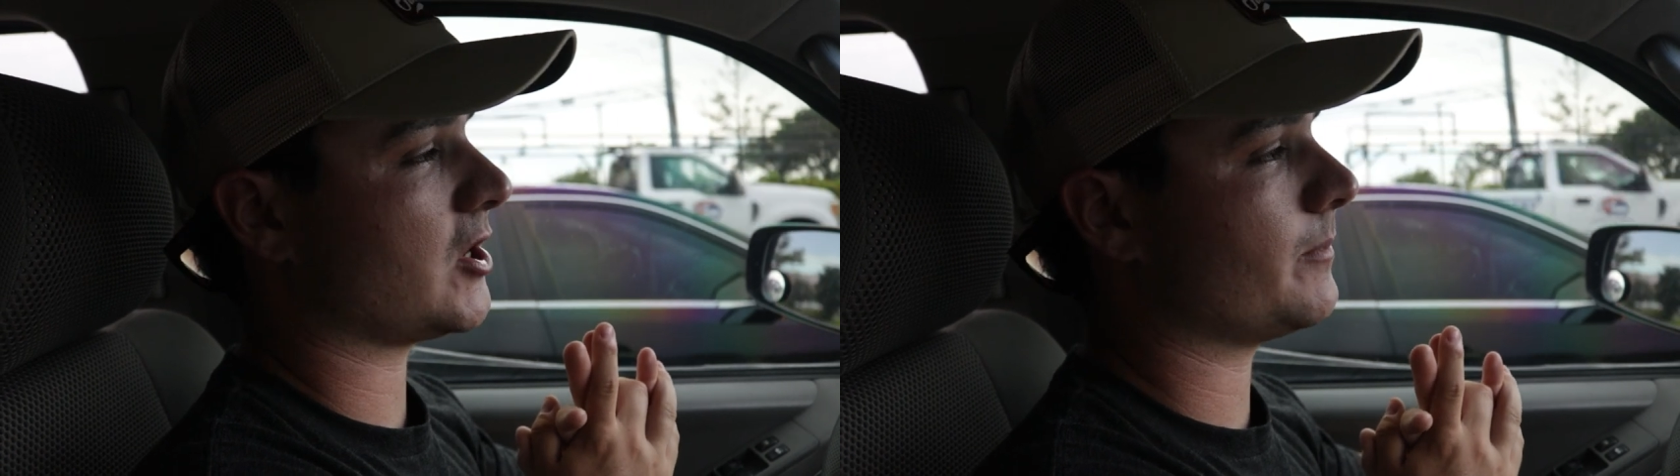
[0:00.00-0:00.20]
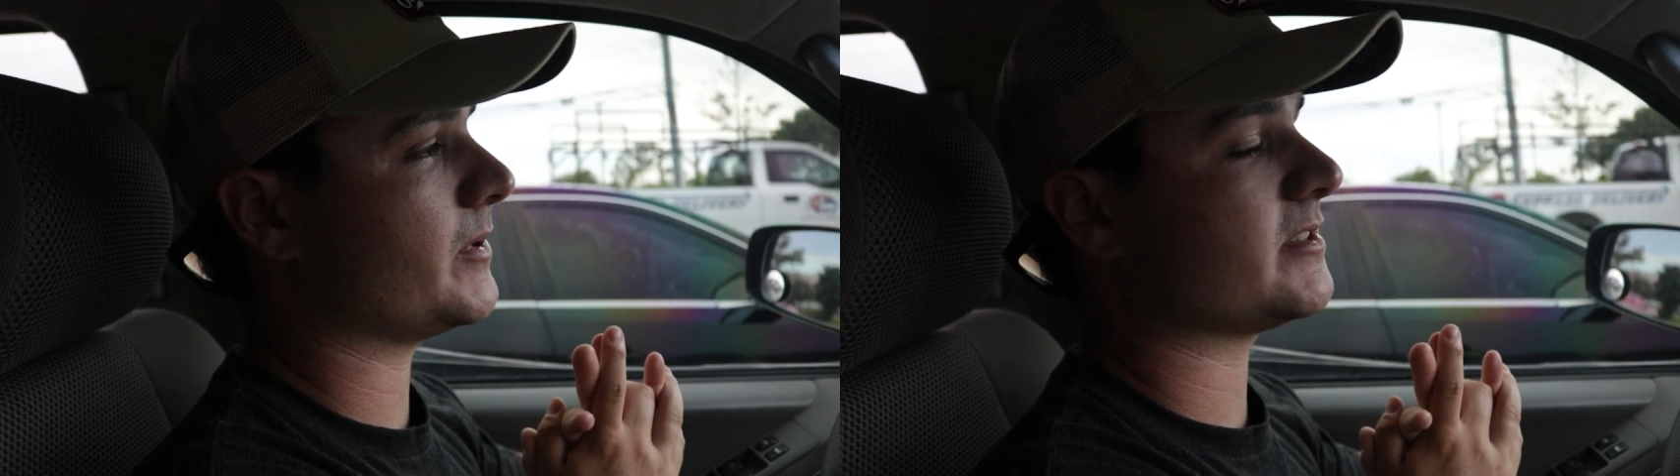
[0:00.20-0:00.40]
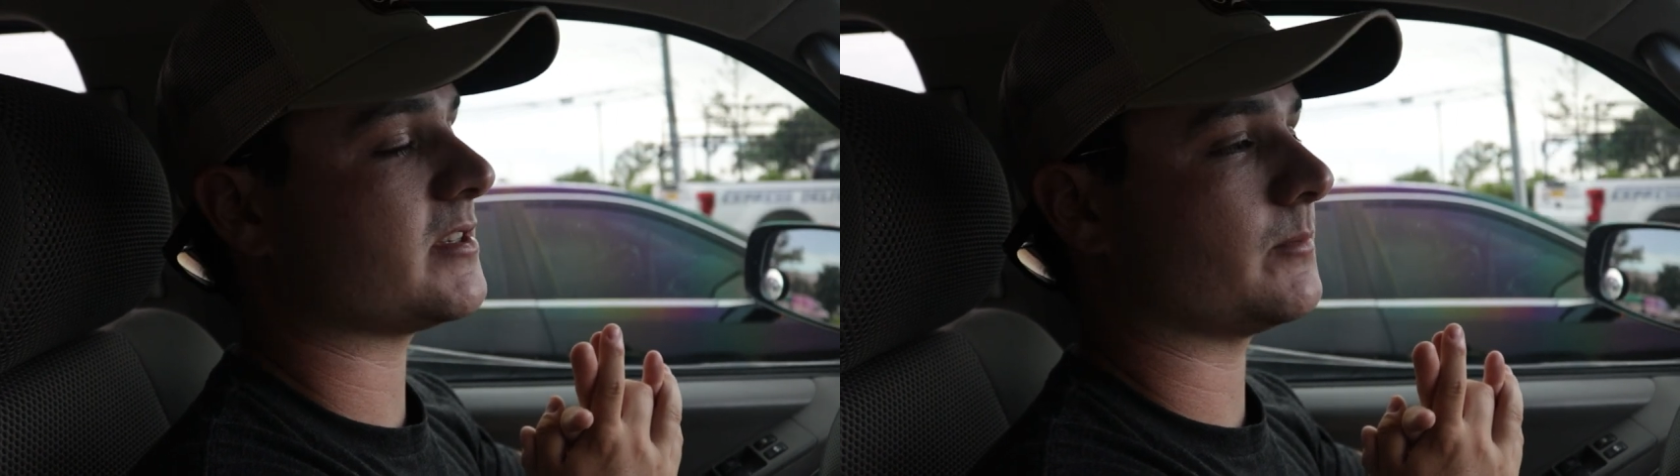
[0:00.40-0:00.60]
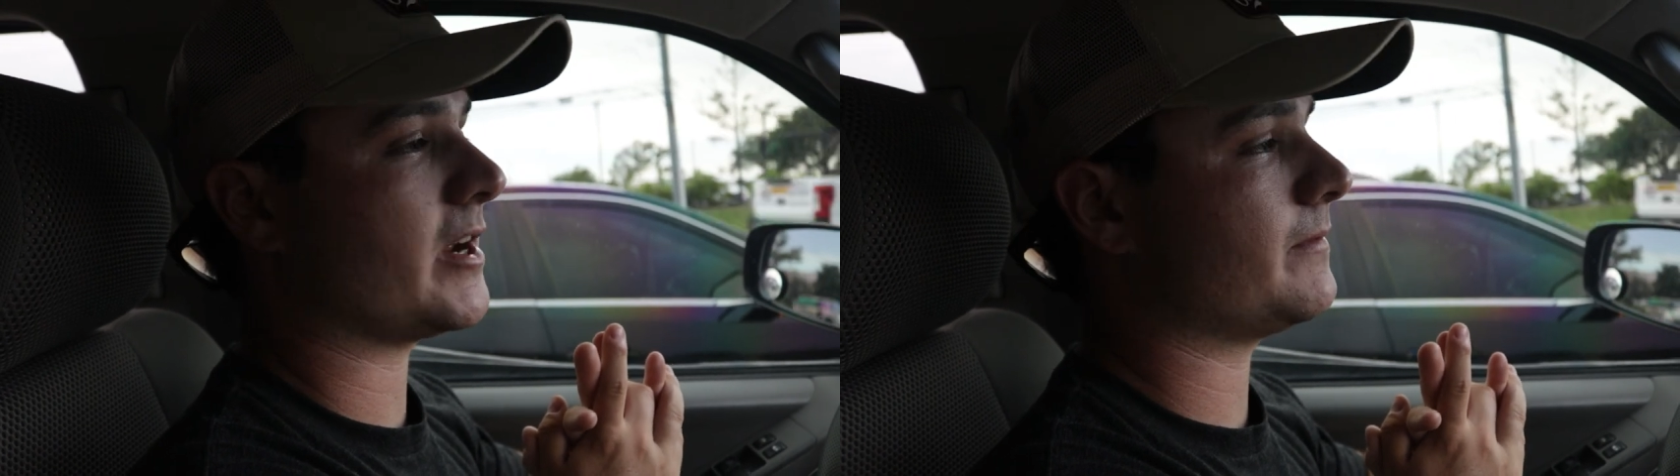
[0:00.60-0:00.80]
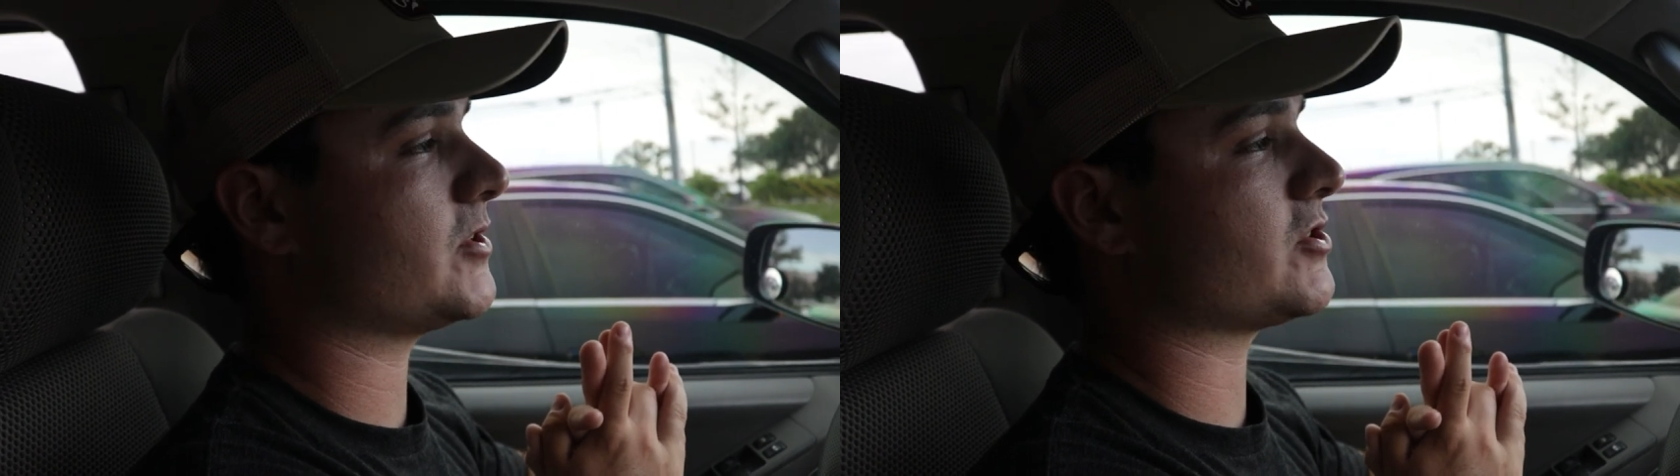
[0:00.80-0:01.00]
tarpon, some
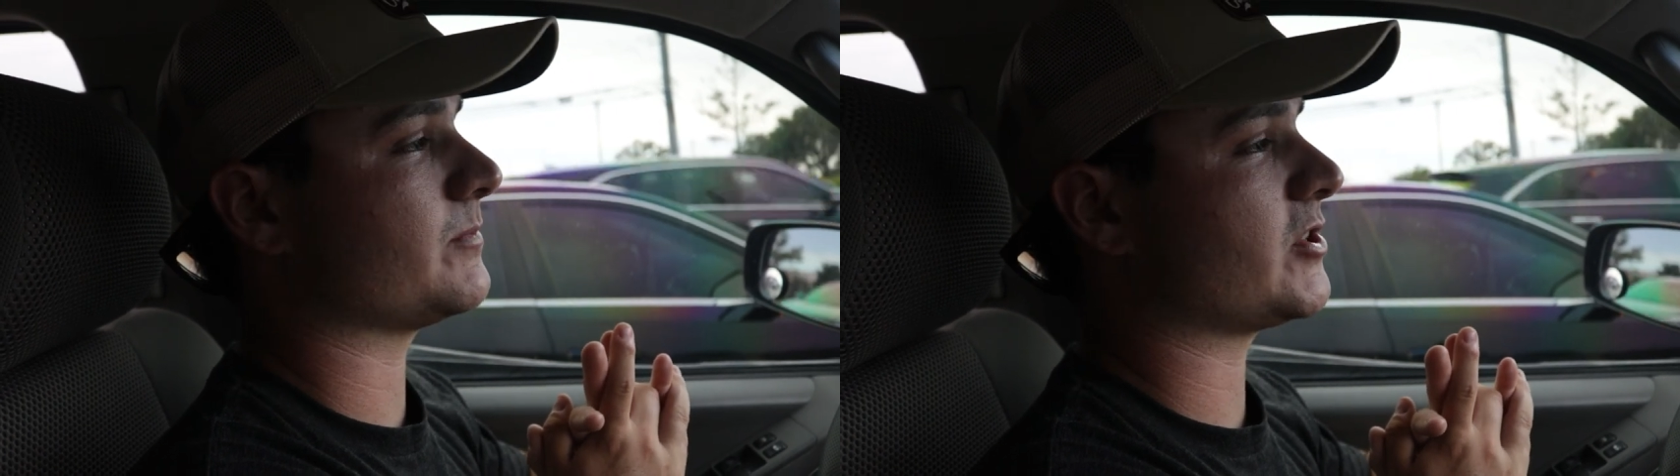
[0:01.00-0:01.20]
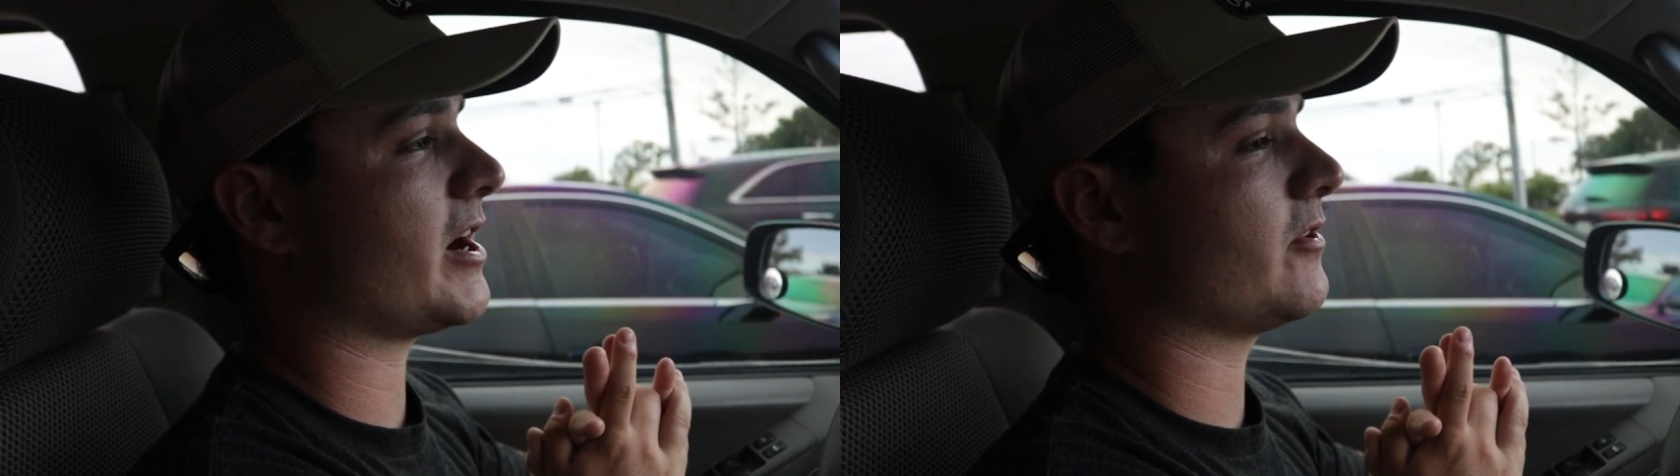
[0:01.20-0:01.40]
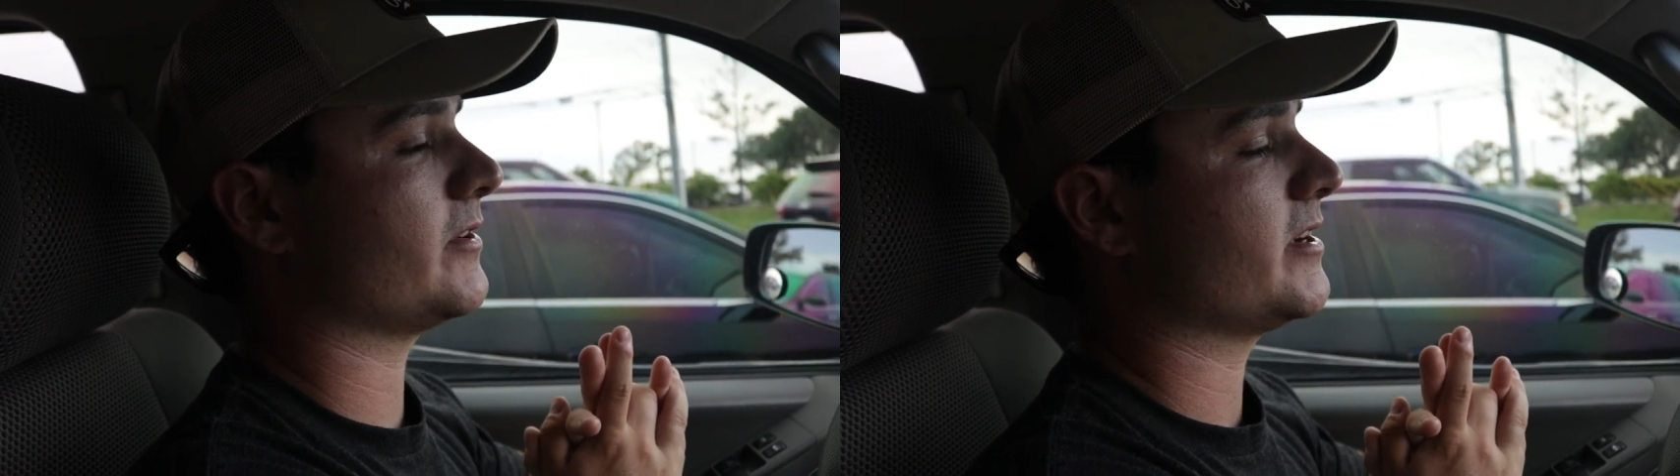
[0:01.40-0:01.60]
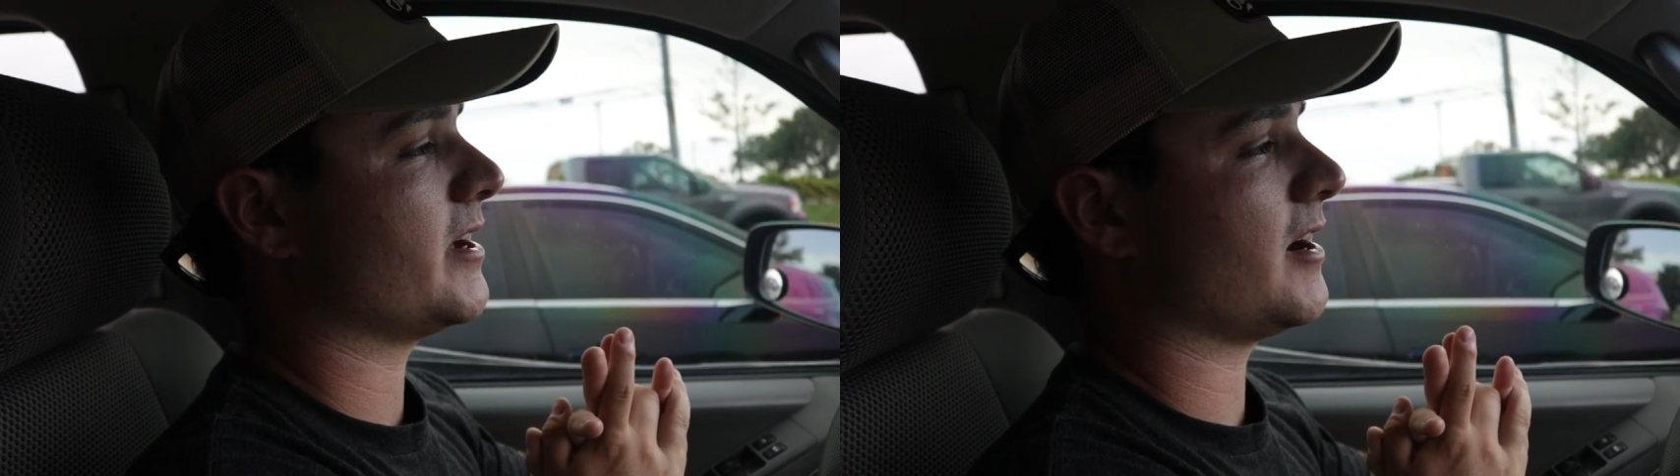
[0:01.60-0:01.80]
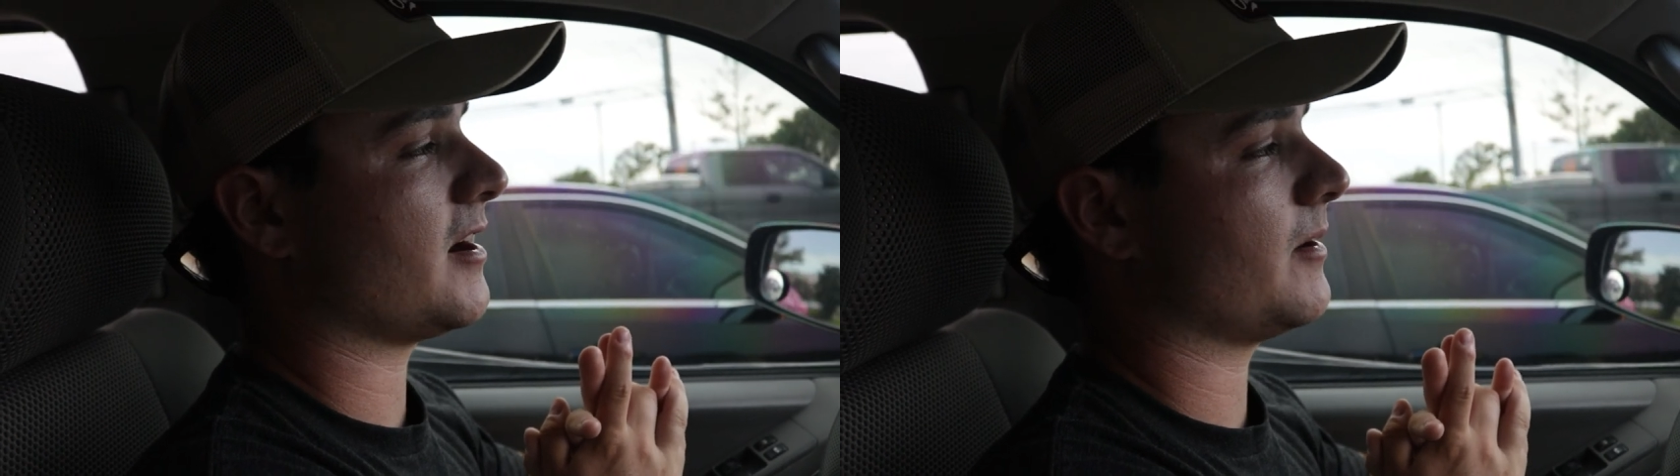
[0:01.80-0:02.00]
redfish, some trout.
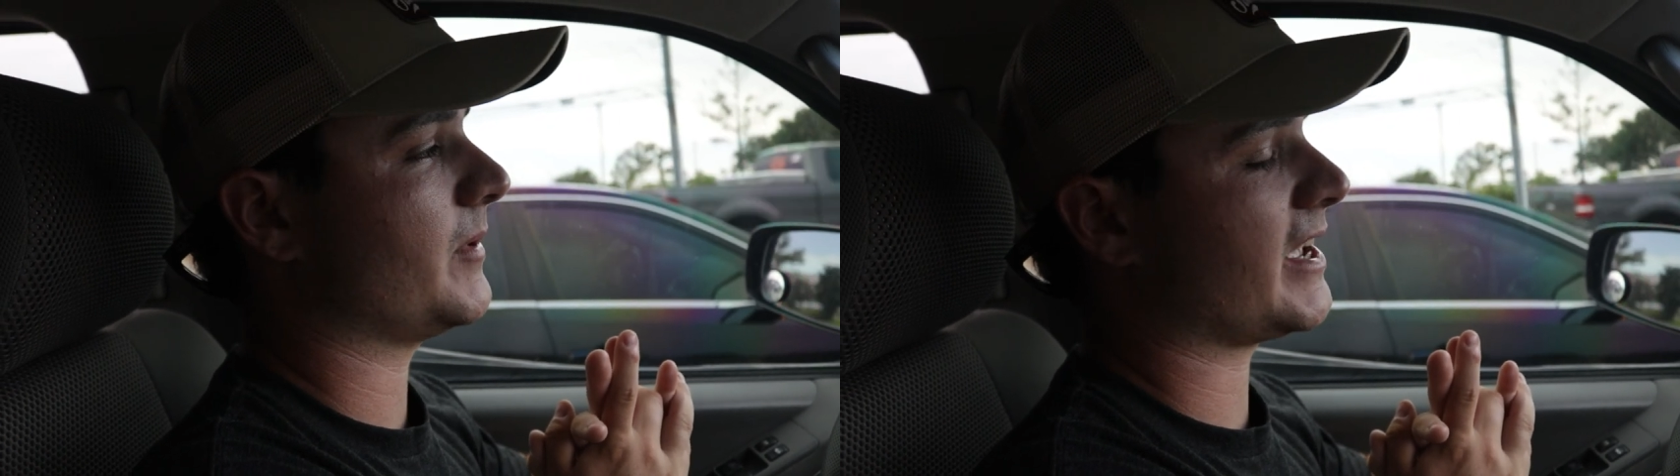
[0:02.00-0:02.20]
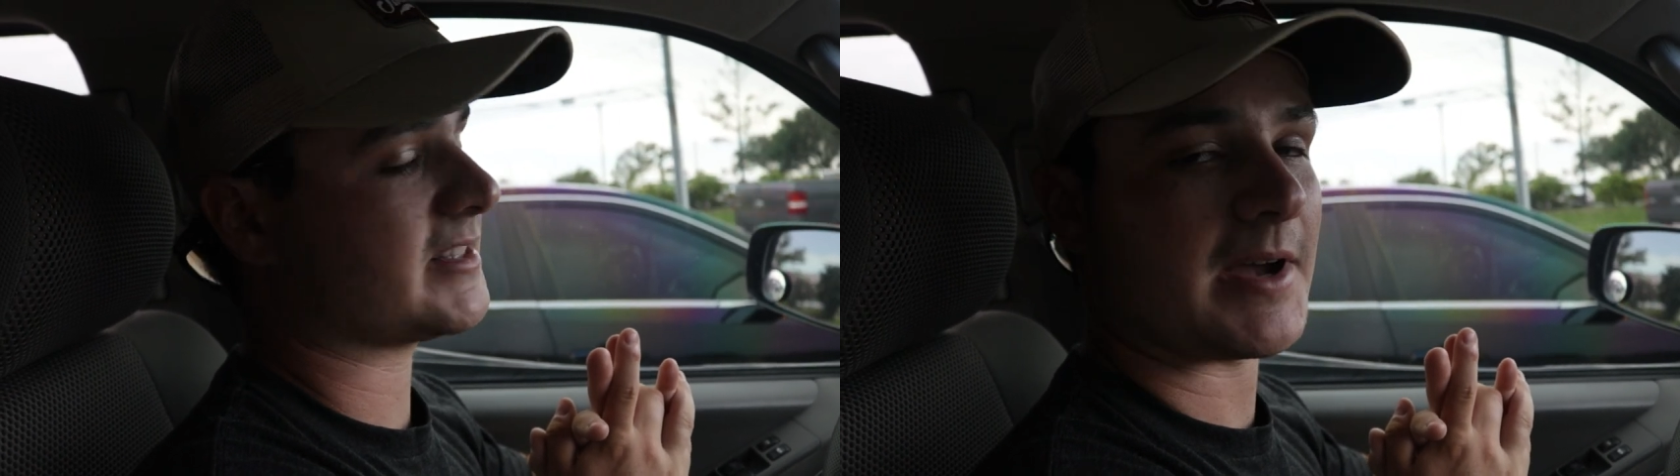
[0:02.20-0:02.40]
And that's